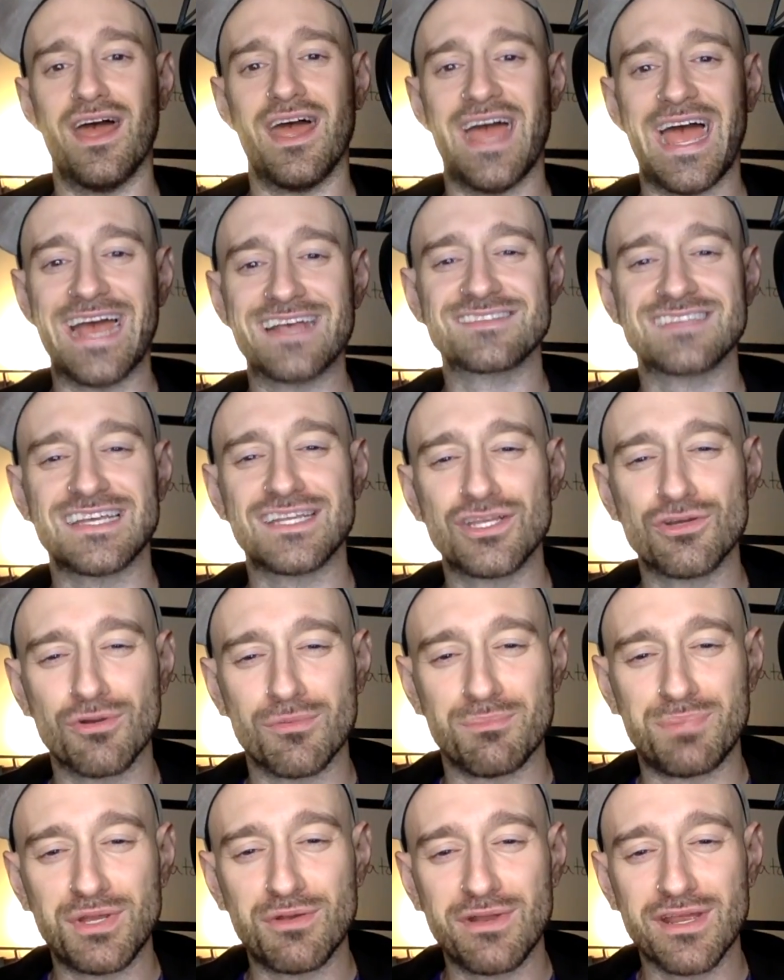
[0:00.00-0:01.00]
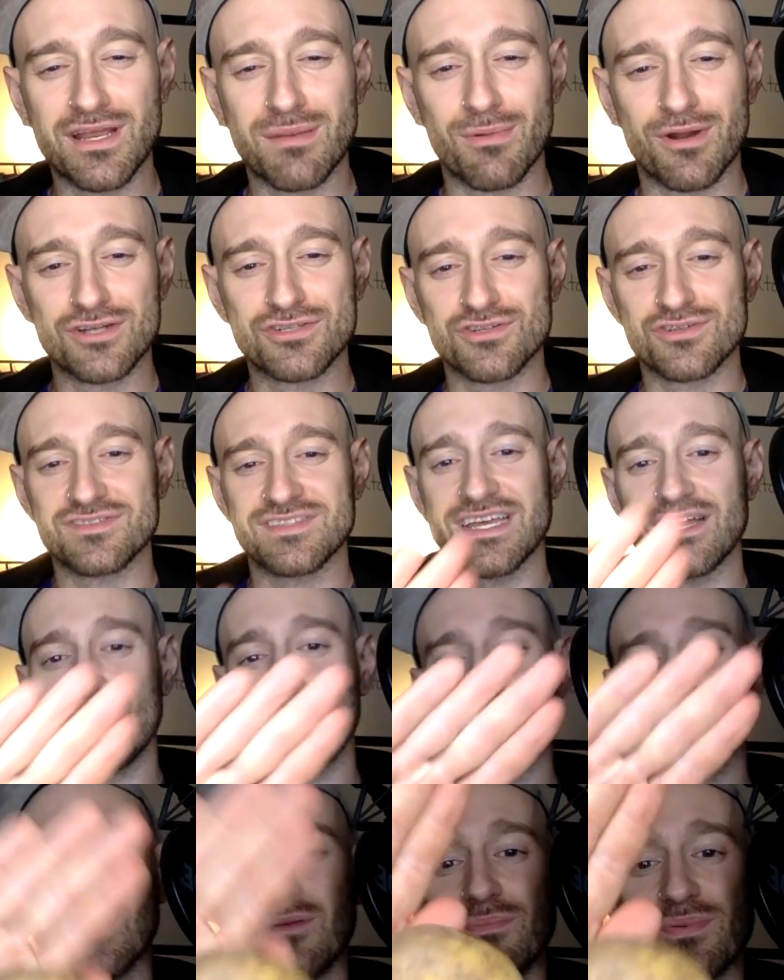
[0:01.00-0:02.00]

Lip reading: as they do in beauty commercials, they hold up